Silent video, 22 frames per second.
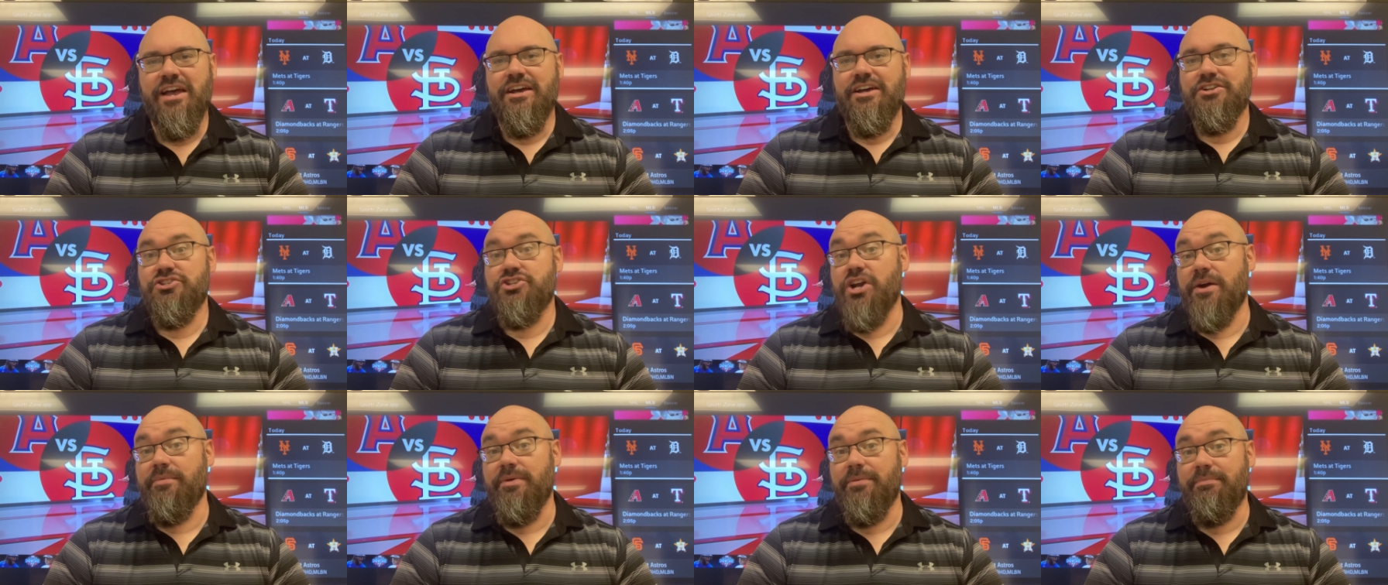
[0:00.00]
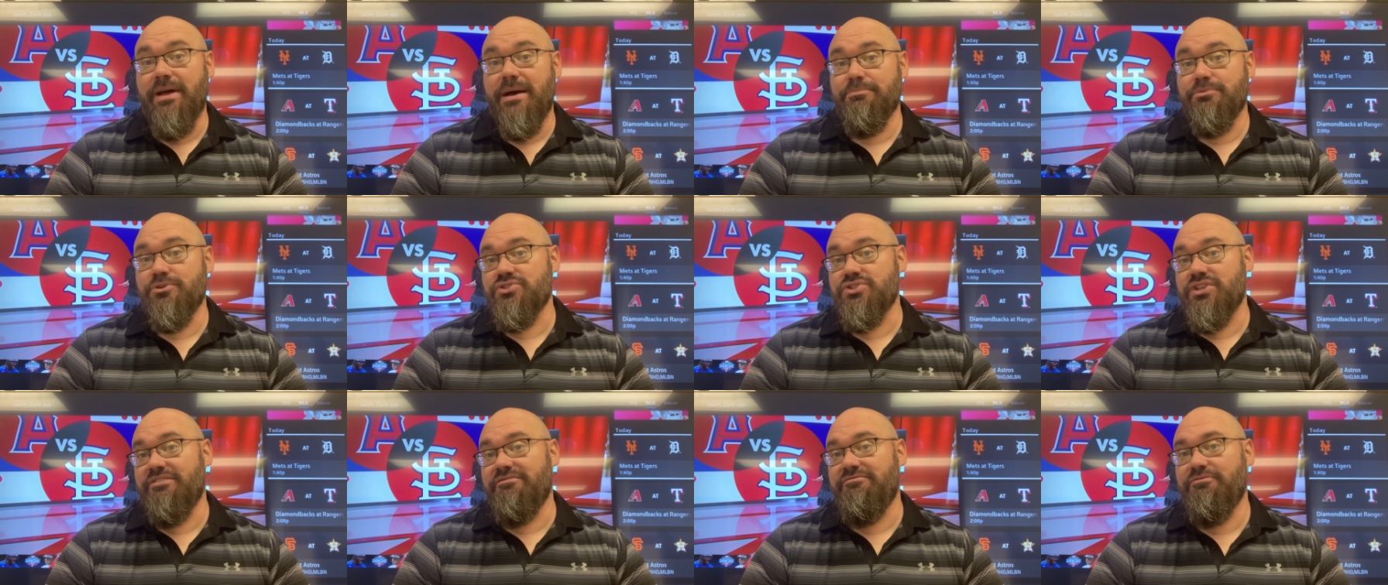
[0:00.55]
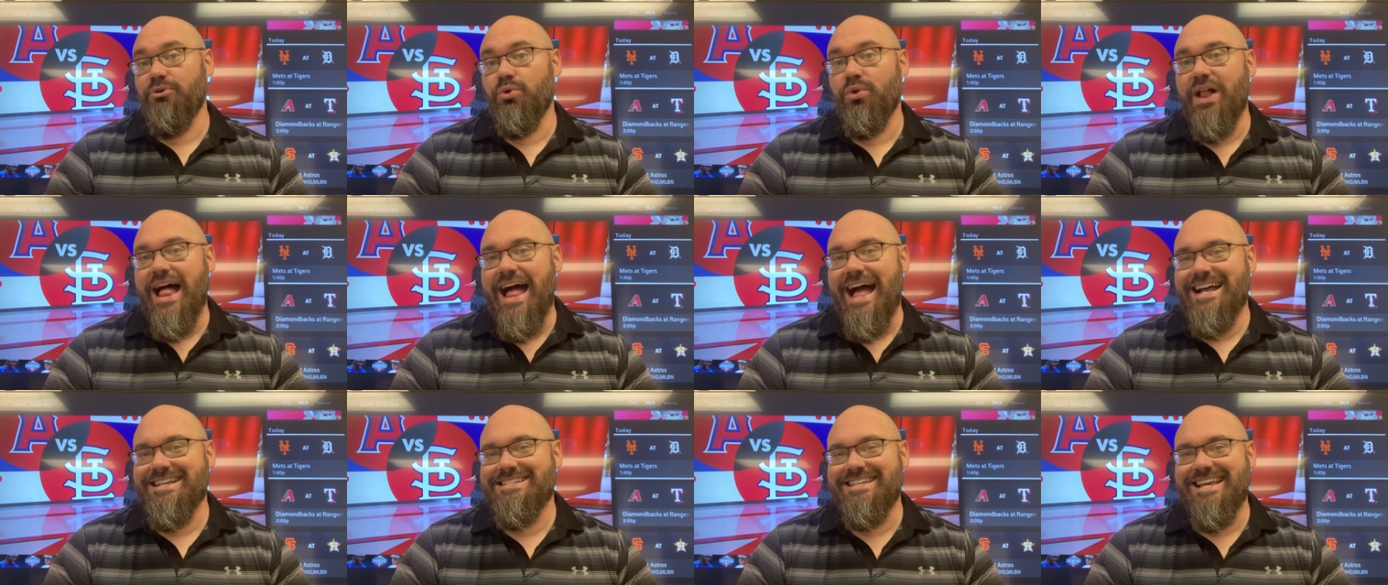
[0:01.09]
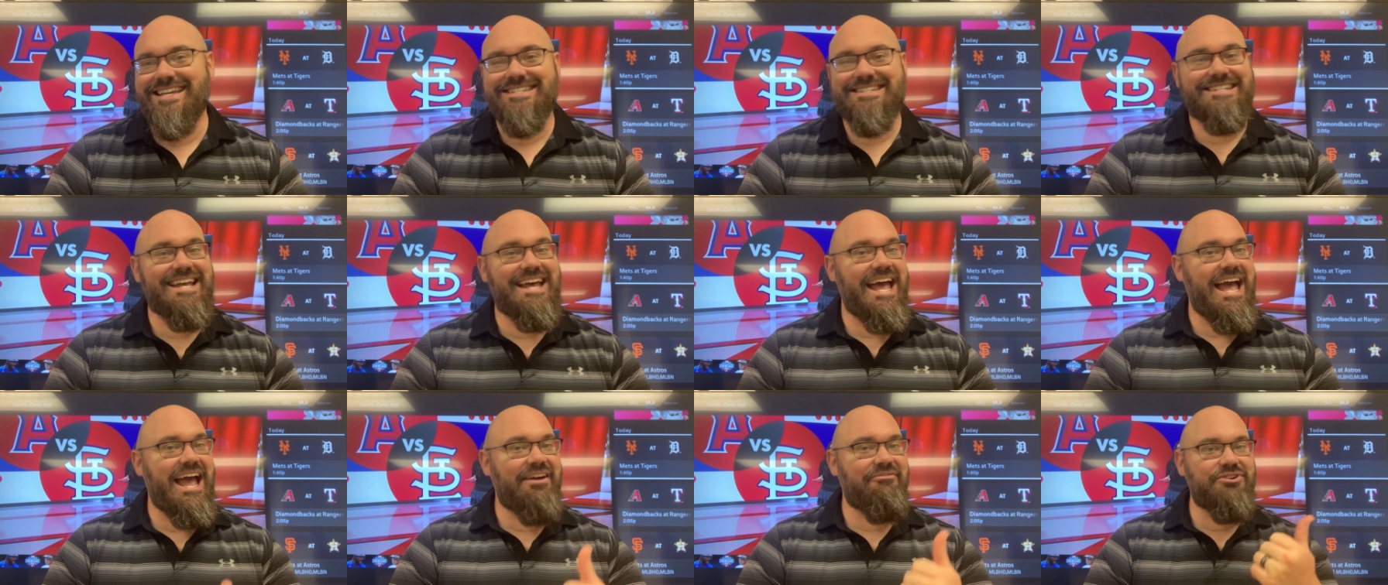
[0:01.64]
Chairman members get full access
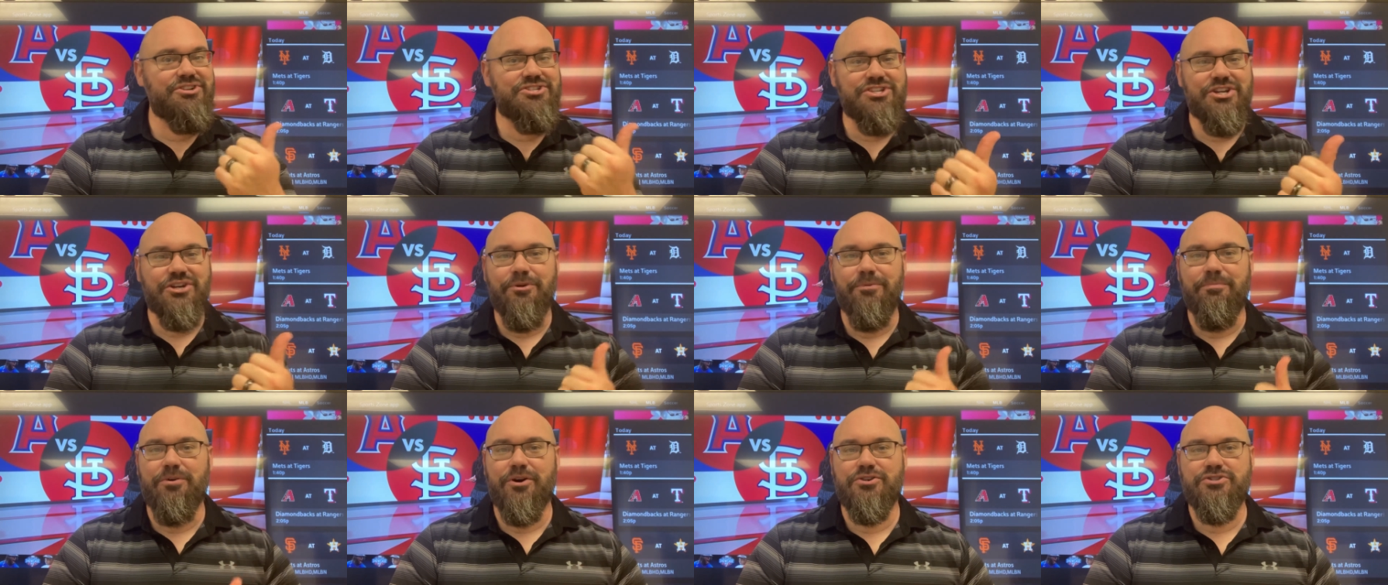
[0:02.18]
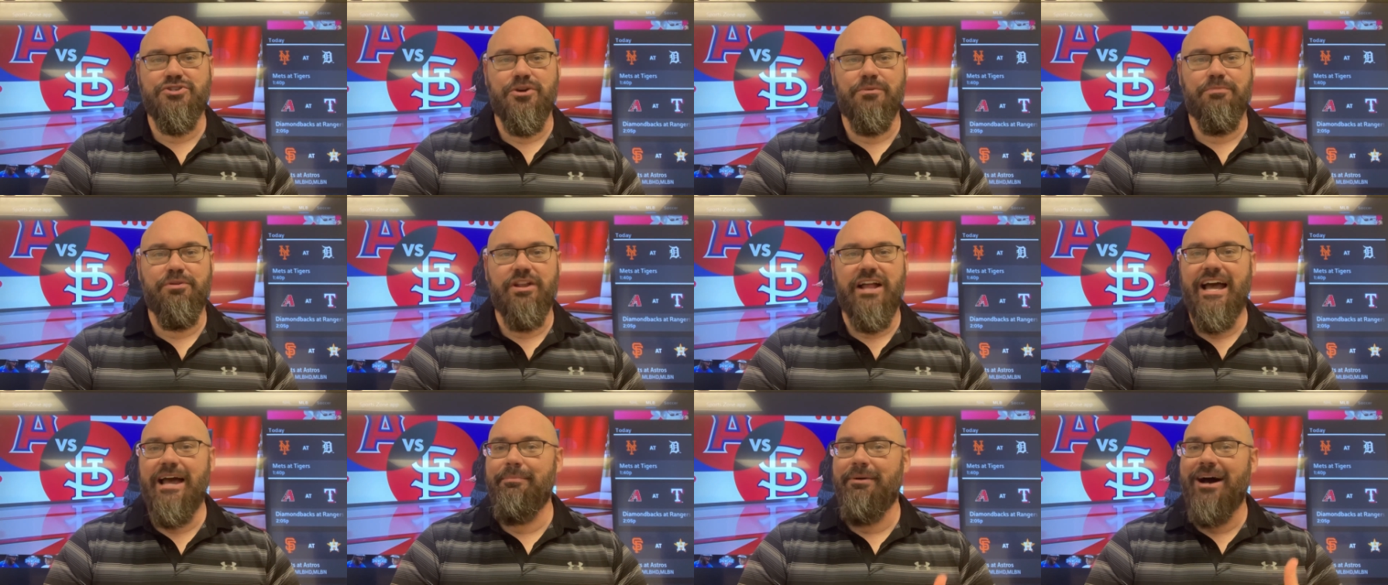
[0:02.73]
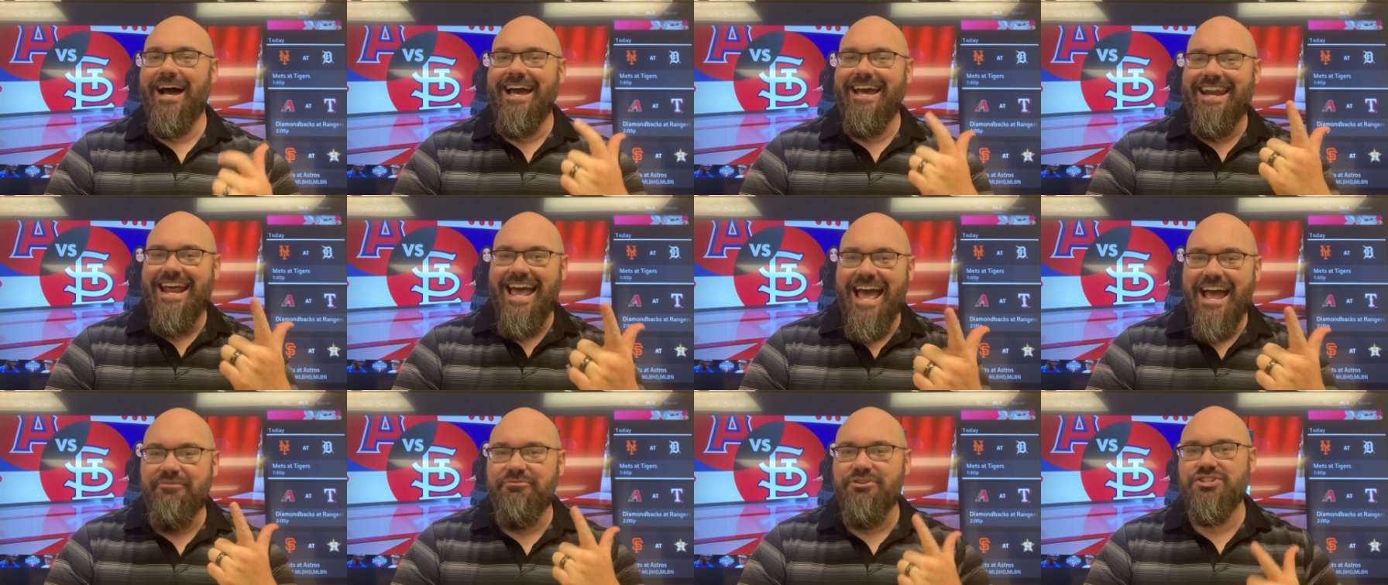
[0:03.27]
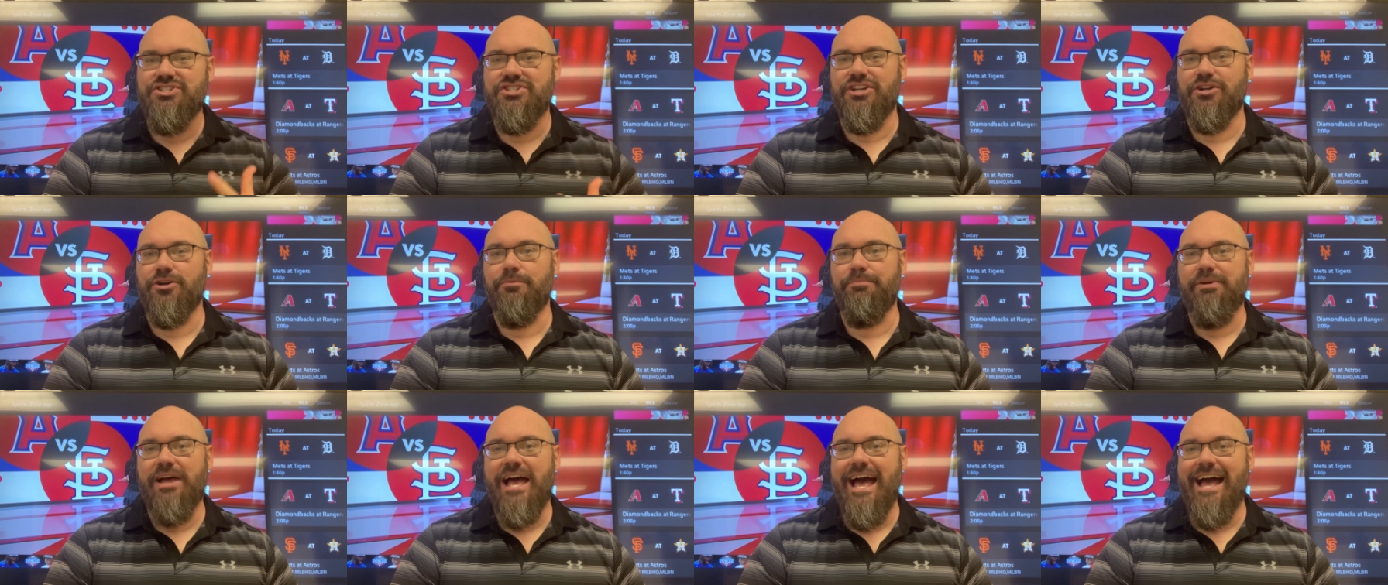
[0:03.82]
to every single personal play of mine, every
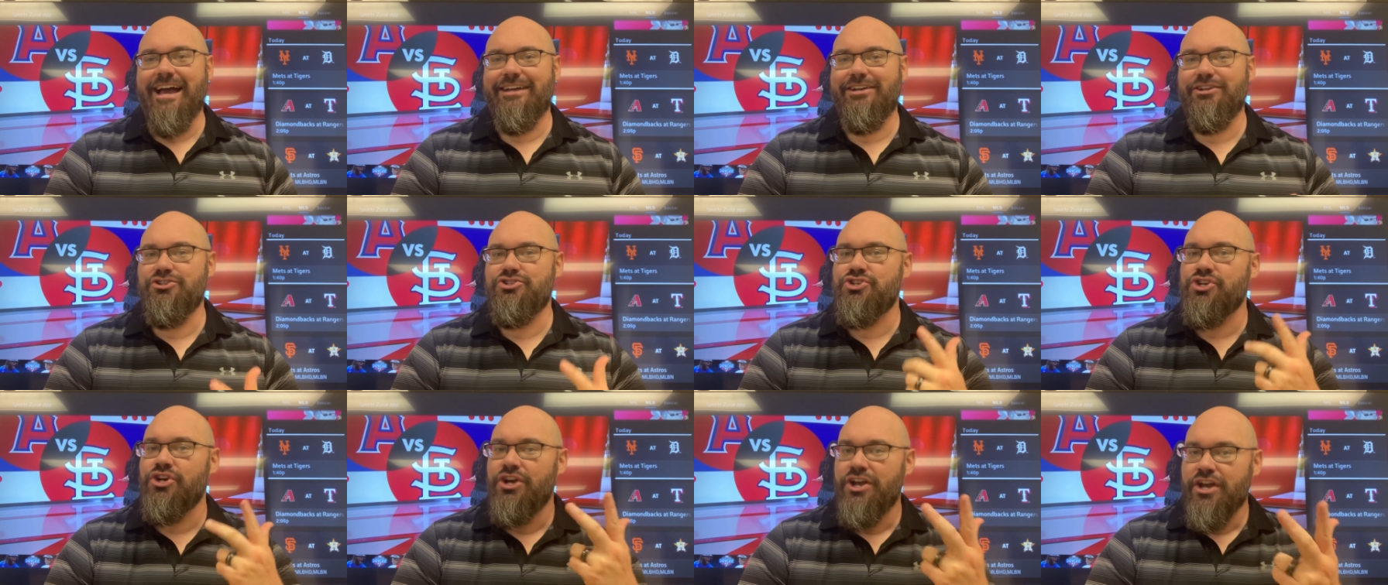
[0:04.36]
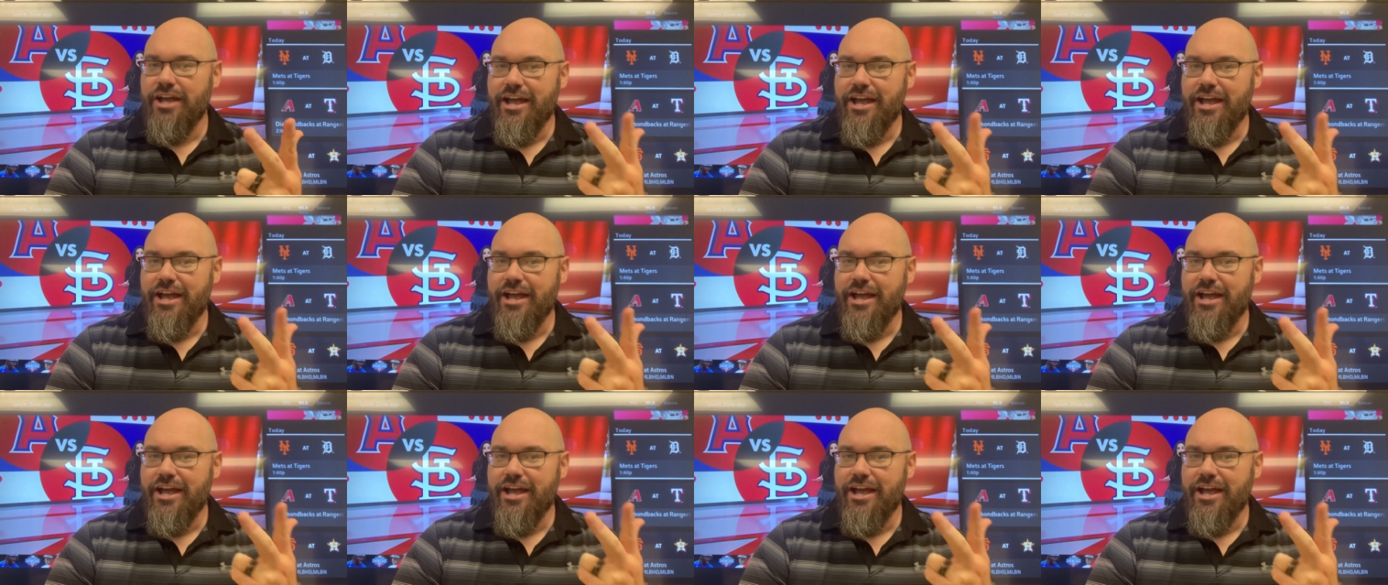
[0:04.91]
single package,